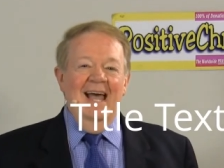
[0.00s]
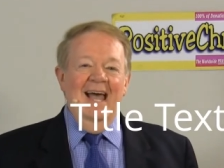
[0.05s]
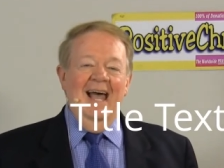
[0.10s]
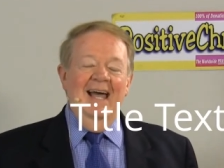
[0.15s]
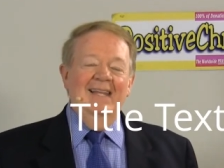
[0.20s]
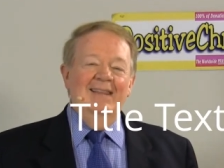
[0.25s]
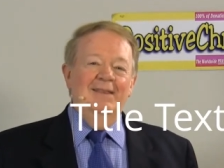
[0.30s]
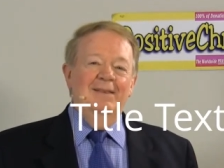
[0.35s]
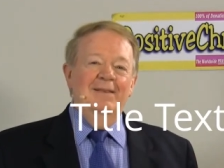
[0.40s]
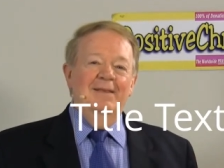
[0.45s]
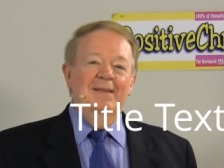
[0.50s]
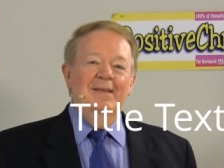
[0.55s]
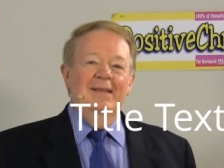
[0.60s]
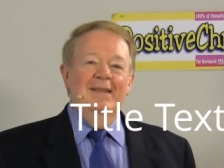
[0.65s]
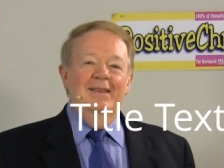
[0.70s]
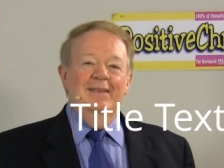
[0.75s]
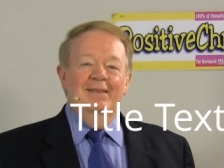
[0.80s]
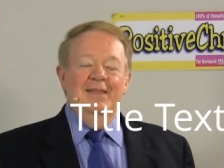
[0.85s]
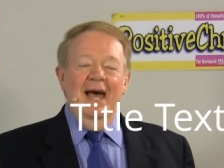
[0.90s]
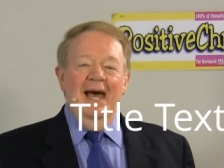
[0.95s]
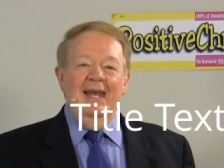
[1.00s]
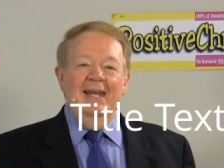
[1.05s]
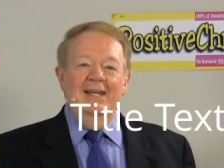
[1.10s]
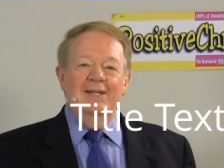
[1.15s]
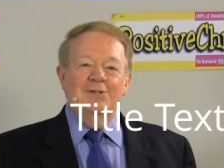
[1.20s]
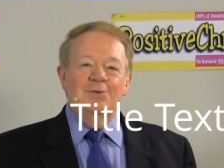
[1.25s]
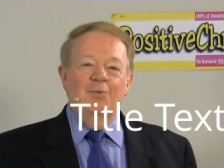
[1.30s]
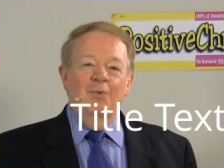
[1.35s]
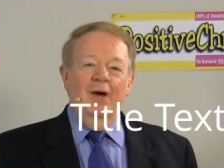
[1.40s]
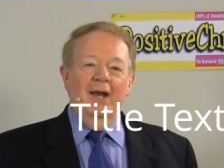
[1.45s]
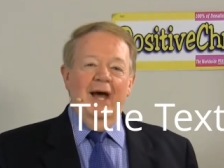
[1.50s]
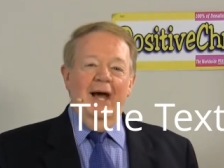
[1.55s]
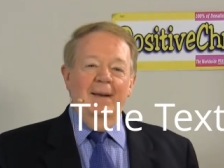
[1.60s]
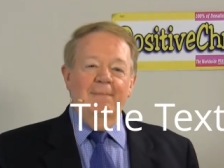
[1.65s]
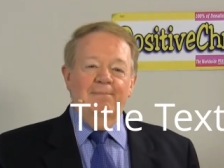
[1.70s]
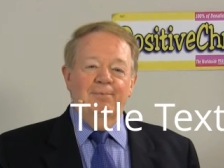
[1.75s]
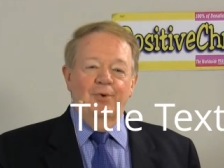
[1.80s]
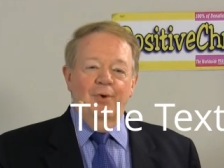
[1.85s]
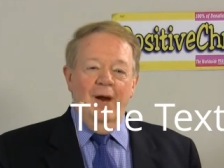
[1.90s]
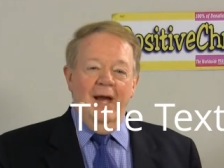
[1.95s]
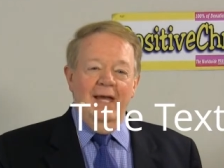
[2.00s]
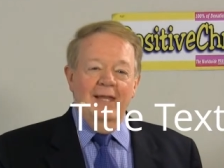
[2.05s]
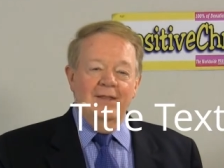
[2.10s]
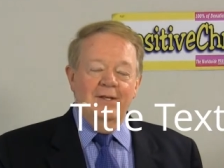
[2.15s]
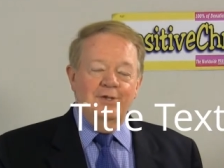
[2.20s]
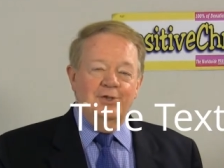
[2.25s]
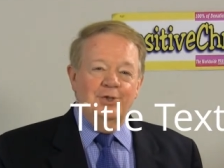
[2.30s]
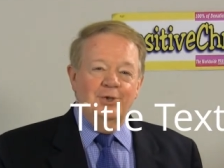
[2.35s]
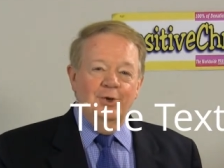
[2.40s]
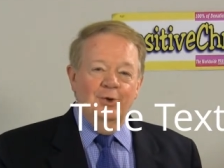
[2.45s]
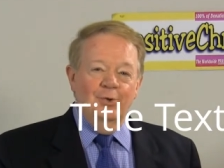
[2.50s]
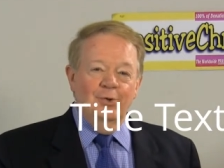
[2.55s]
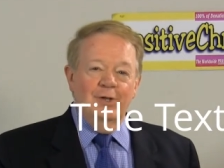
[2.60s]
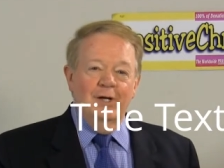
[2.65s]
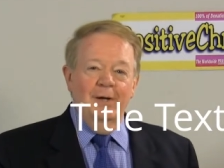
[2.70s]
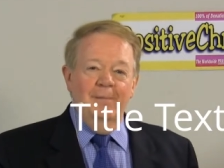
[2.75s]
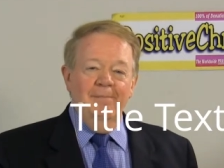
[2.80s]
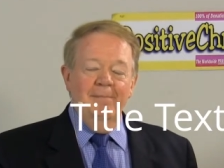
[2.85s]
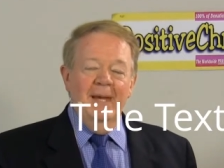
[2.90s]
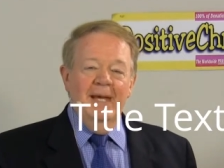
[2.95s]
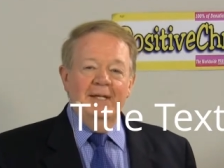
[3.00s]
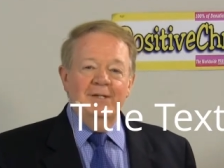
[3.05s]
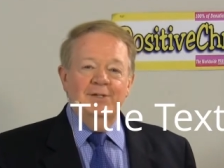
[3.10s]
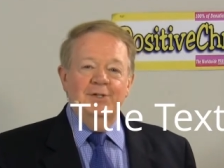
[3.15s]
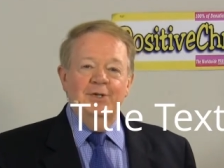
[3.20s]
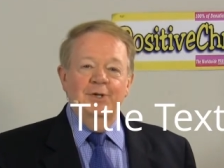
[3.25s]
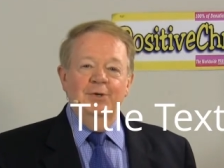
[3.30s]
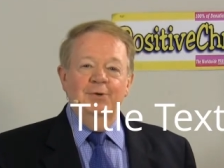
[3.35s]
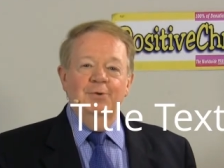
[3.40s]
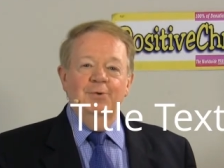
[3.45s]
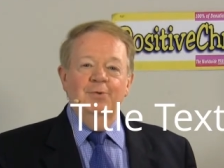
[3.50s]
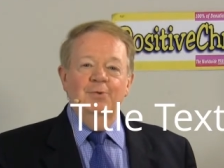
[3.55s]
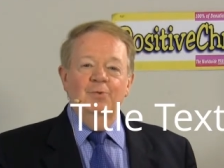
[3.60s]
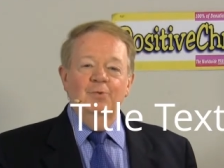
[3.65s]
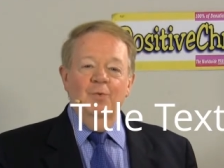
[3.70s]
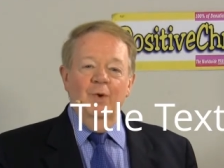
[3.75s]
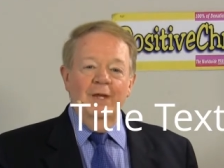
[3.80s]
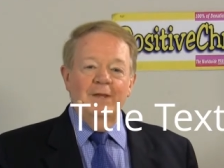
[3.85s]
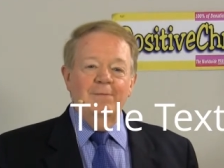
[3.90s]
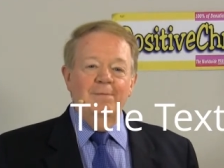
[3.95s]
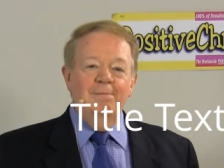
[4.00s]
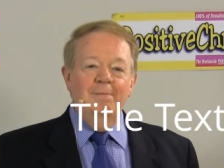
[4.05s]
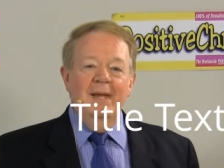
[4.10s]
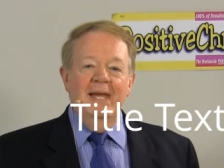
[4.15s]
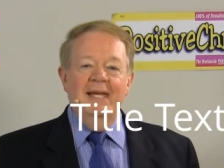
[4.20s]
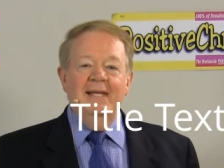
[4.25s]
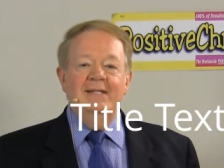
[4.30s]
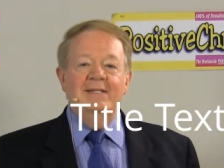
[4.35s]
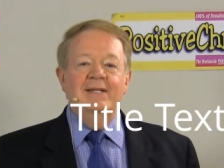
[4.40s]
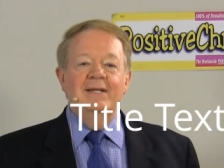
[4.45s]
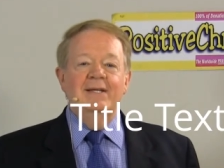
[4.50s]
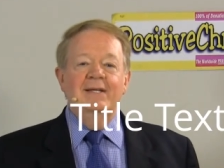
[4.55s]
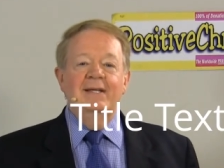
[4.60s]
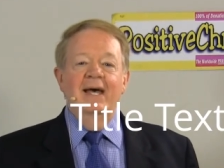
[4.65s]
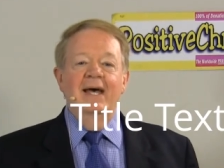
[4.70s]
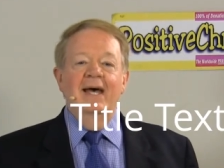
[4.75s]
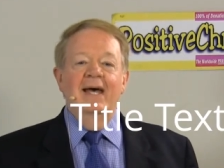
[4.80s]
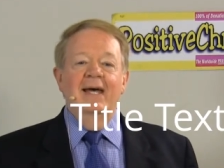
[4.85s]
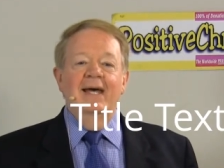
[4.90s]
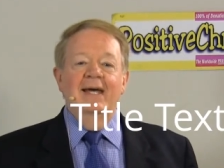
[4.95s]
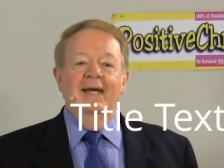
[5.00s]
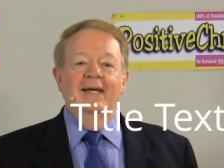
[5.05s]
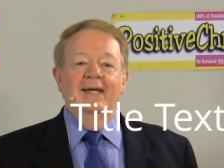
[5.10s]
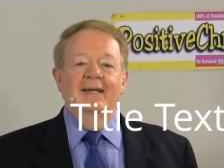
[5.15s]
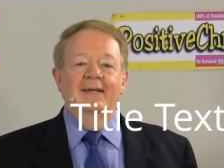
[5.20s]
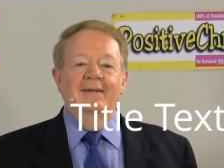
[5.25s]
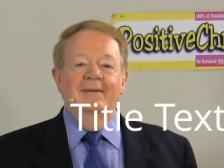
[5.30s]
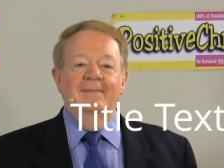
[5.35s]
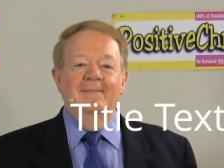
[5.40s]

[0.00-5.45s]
And that is what I pray that you'll commit to with me today.